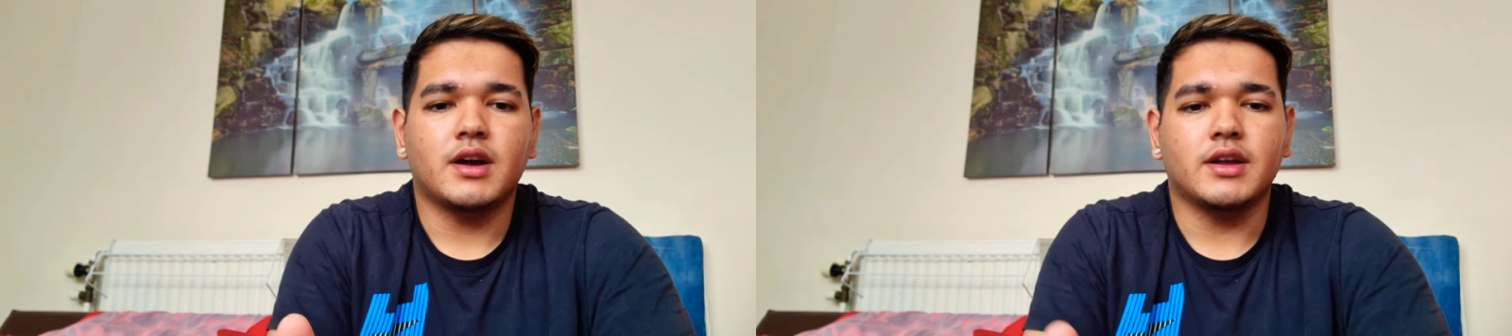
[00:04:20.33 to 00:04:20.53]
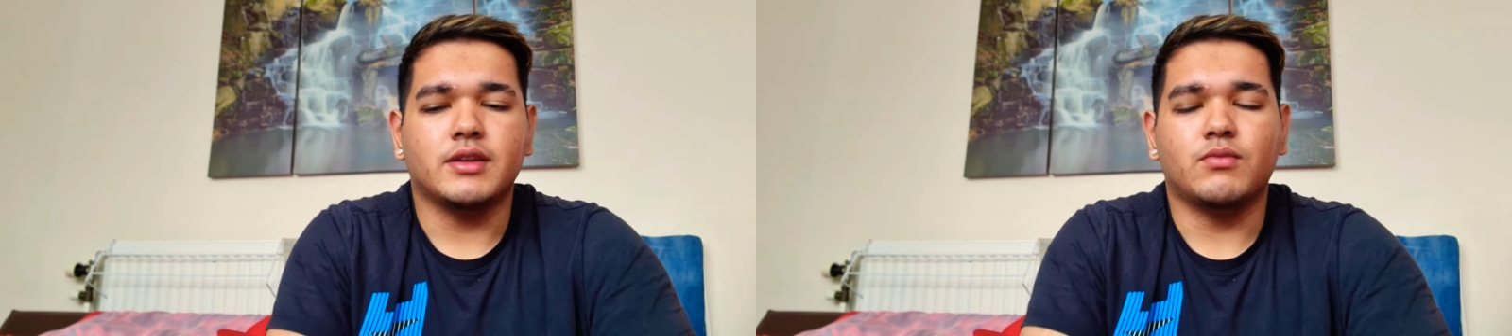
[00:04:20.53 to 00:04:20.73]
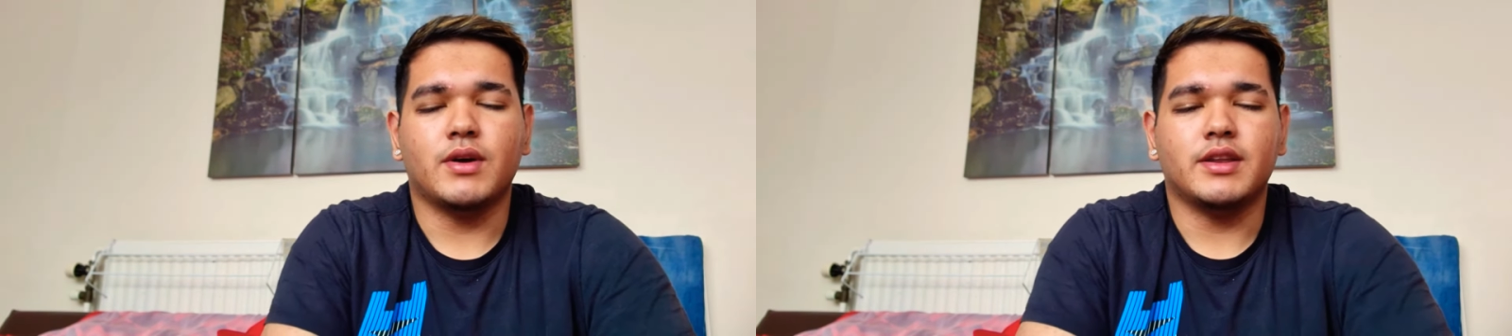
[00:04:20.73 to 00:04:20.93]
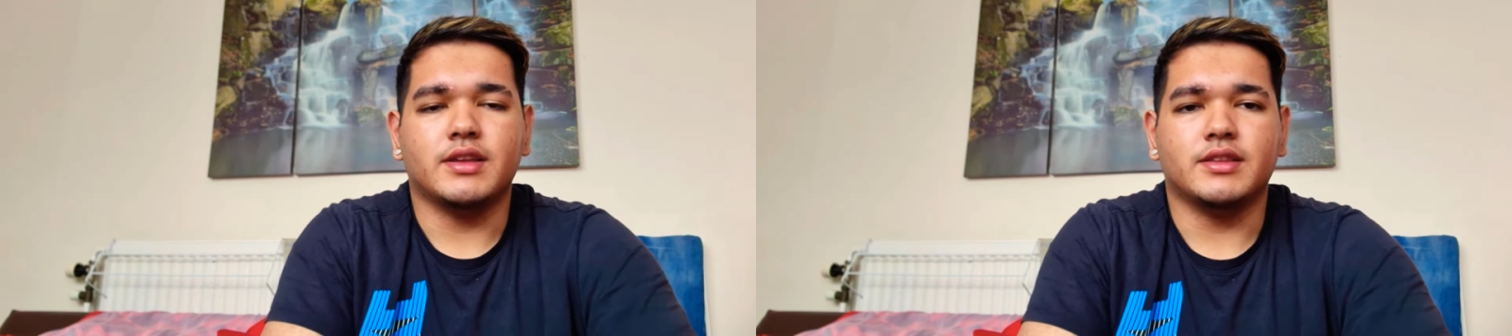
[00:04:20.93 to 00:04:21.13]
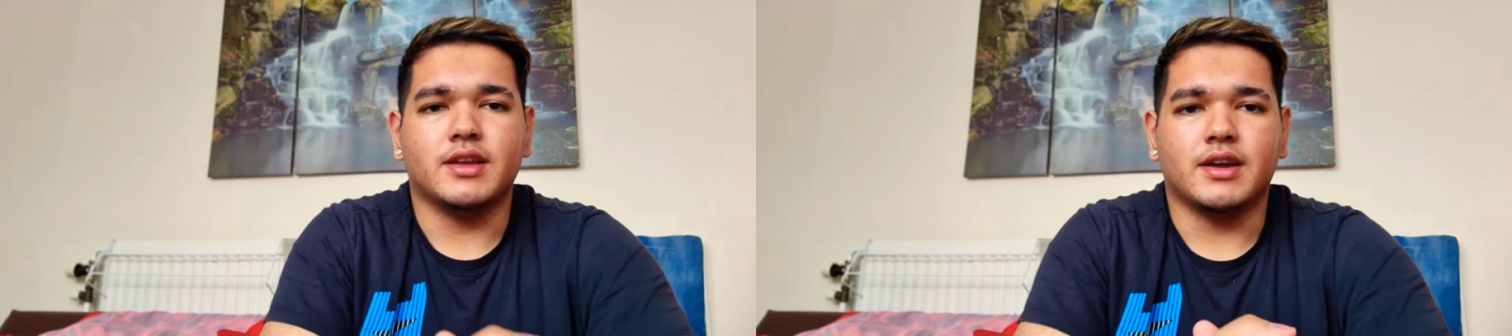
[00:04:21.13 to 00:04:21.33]
I went
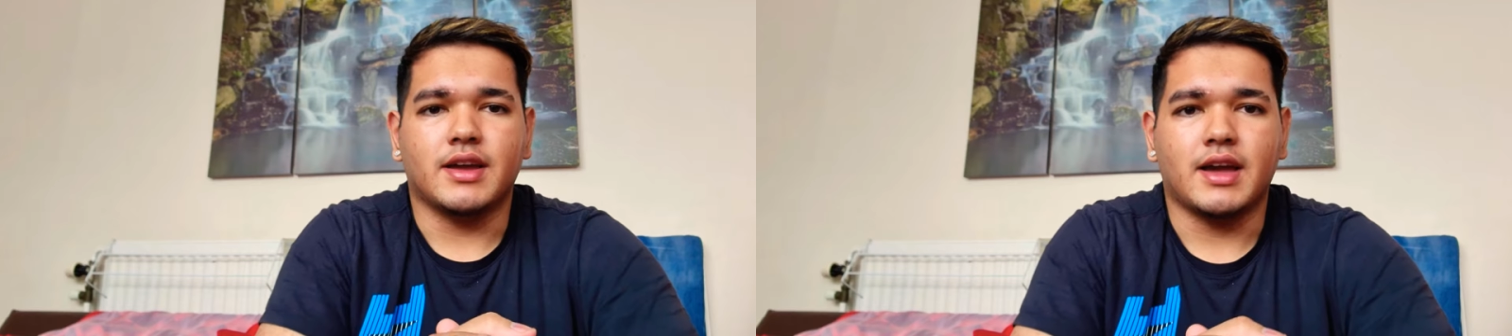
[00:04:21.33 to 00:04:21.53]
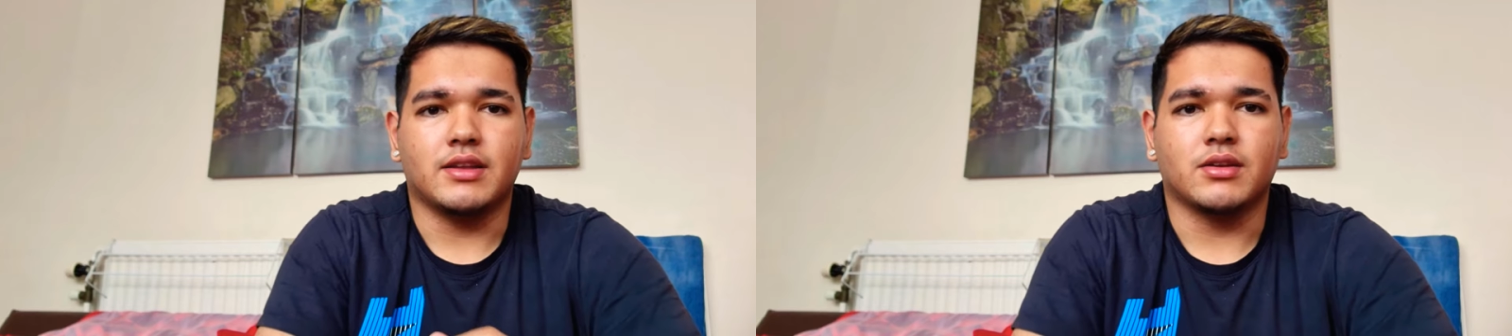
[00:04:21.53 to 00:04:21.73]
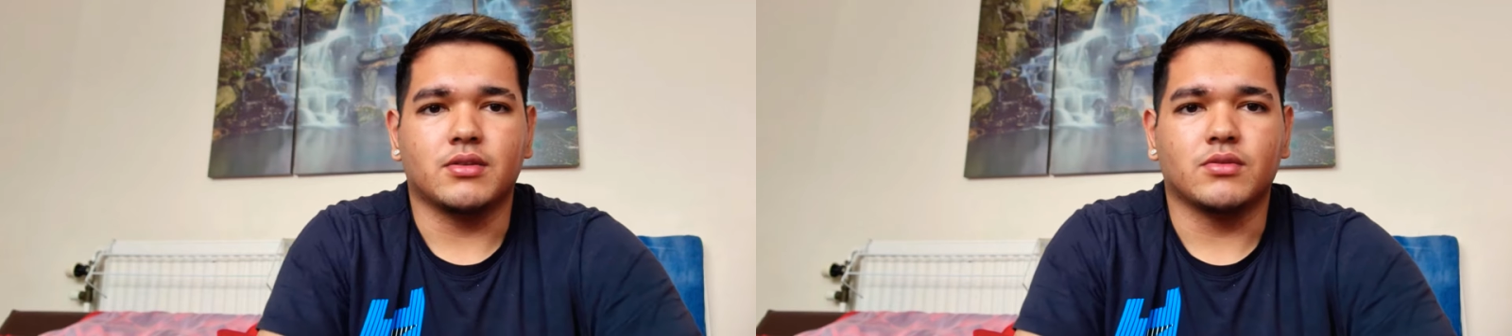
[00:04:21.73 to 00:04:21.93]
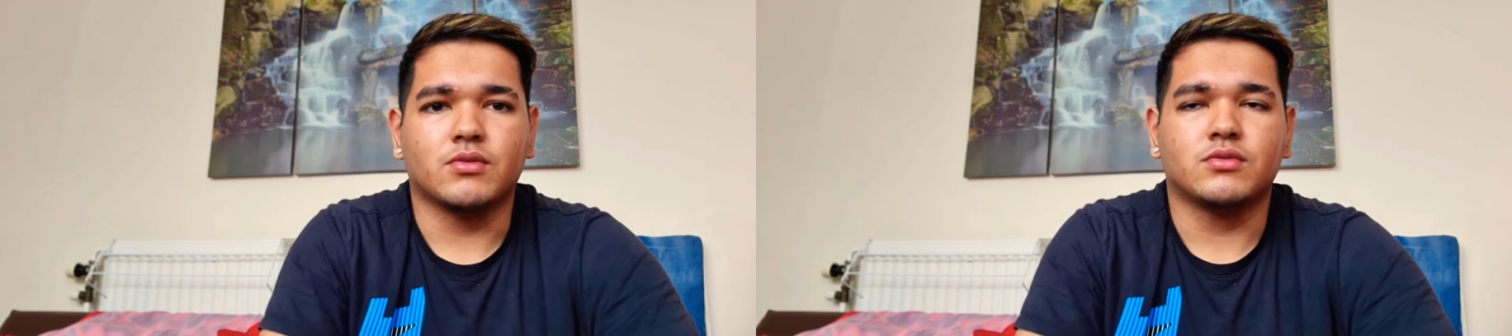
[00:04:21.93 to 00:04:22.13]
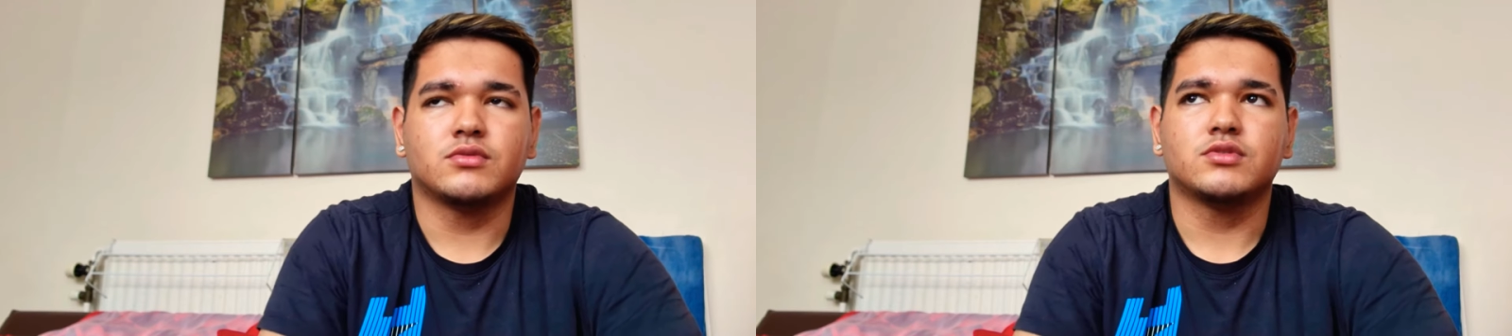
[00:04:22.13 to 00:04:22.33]
and had a
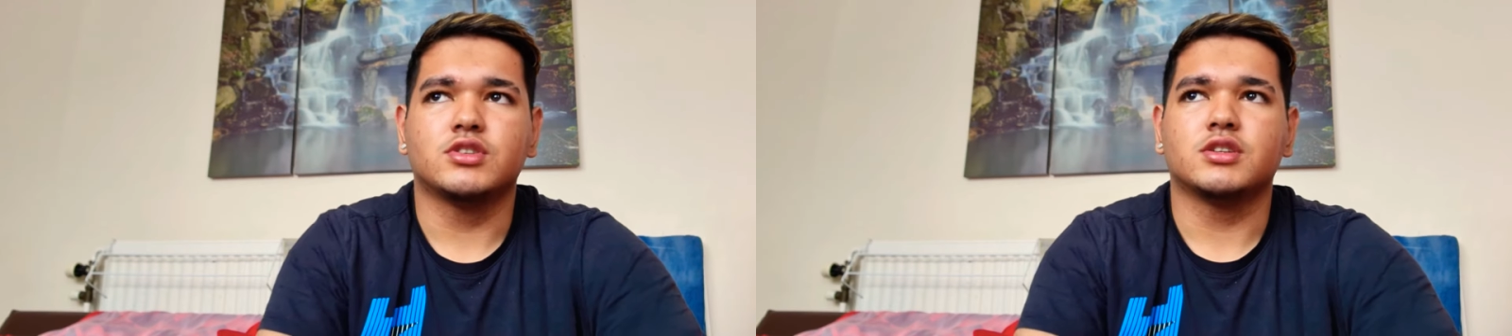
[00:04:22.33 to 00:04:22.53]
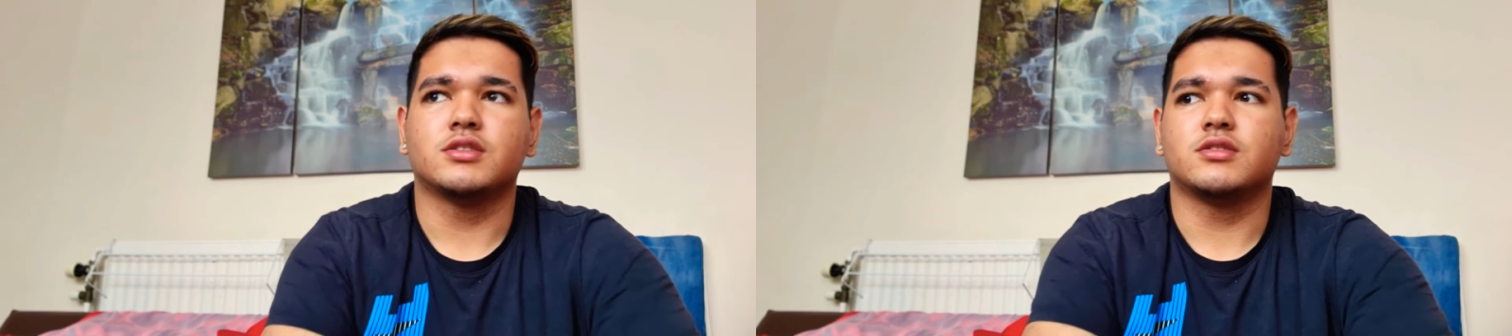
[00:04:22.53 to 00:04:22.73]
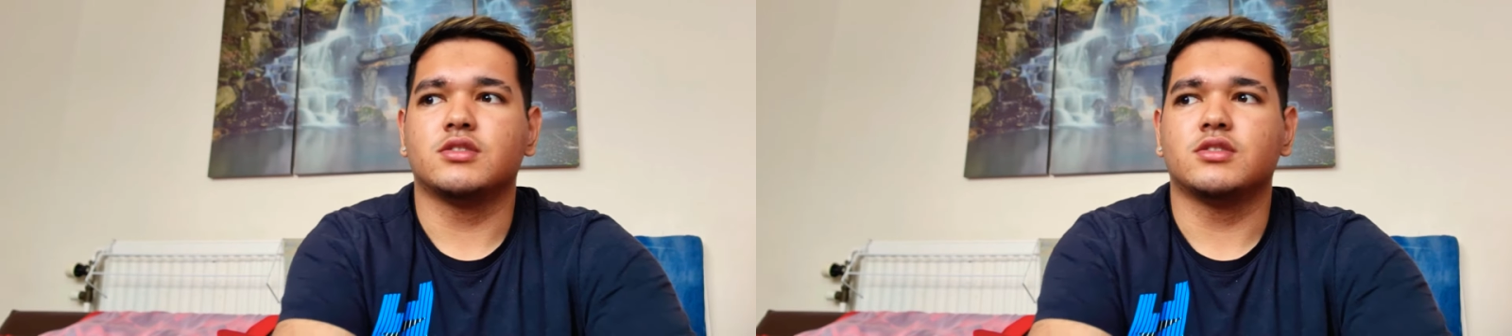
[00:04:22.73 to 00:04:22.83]
just